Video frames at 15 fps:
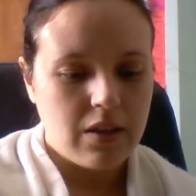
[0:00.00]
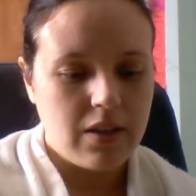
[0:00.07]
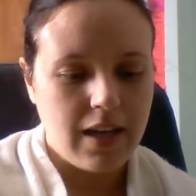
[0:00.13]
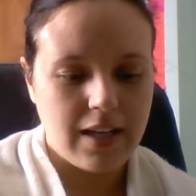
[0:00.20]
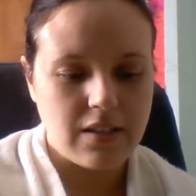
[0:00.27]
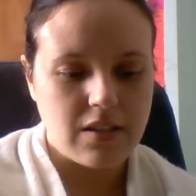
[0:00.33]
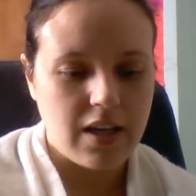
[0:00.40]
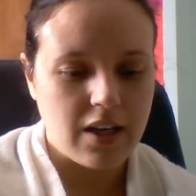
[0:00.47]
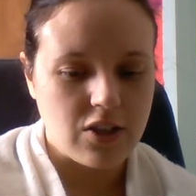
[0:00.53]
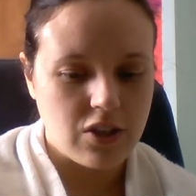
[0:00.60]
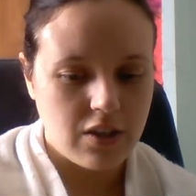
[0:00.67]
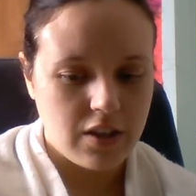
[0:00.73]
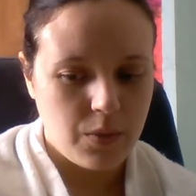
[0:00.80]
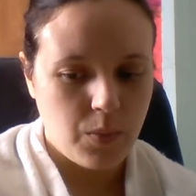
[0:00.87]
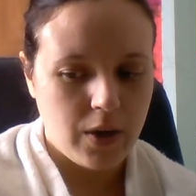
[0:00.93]
that's
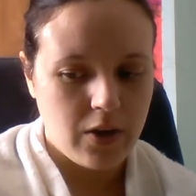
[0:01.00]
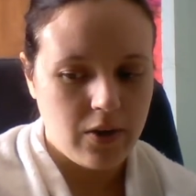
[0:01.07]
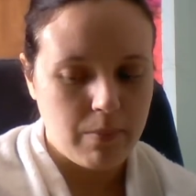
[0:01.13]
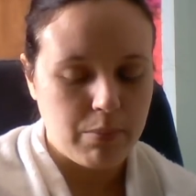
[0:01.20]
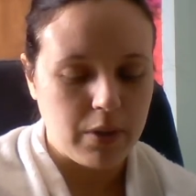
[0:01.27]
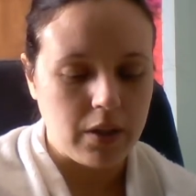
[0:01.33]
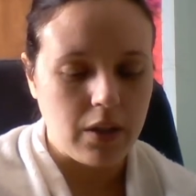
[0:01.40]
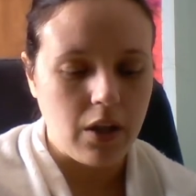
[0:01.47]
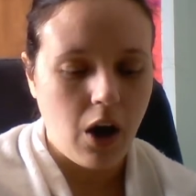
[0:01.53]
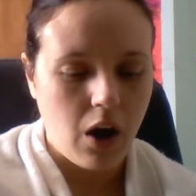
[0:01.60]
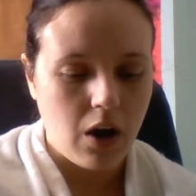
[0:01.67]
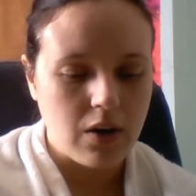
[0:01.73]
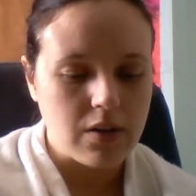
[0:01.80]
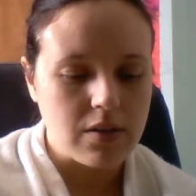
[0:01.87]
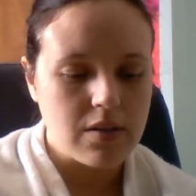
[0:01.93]
actually where it
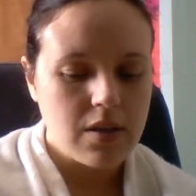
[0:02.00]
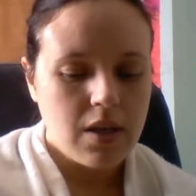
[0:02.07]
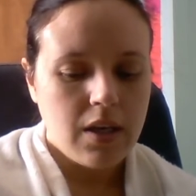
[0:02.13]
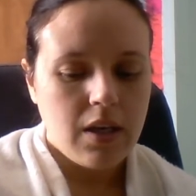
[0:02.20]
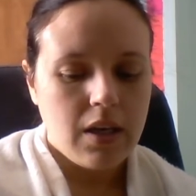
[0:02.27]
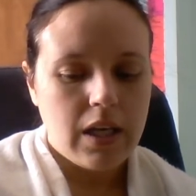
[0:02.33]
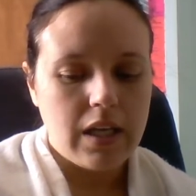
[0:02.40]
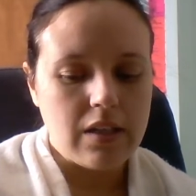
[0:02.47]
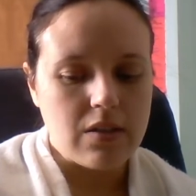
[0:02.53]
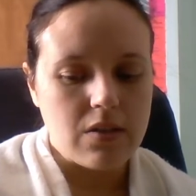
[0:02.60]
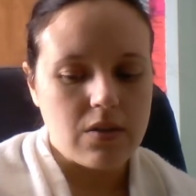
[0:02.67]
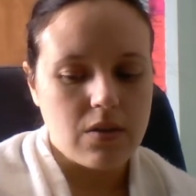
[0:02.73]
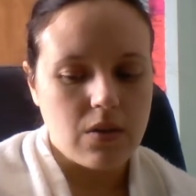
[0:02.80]
belongs. And